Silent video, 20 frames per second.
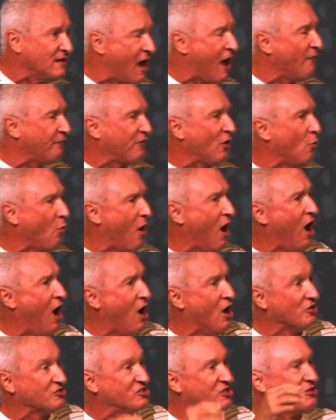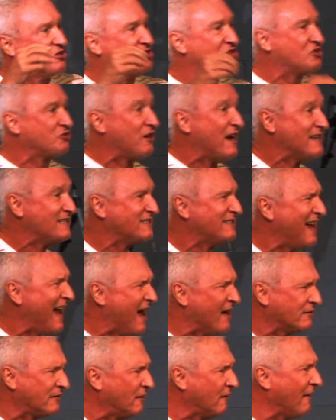off the walls, they're stressed
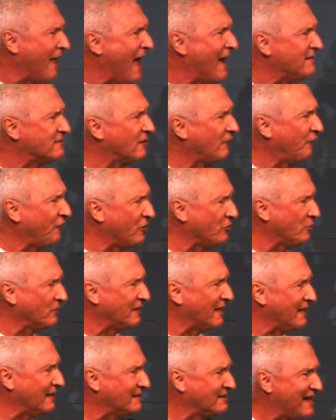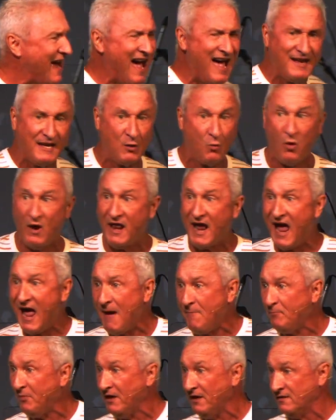out, their lives are filled with anxiety. What
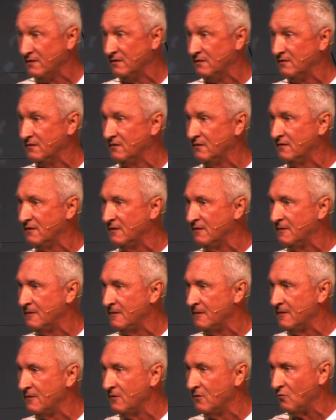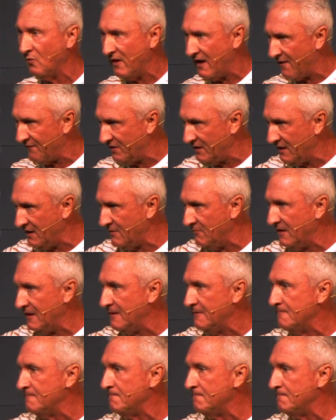happened? We have an enemy.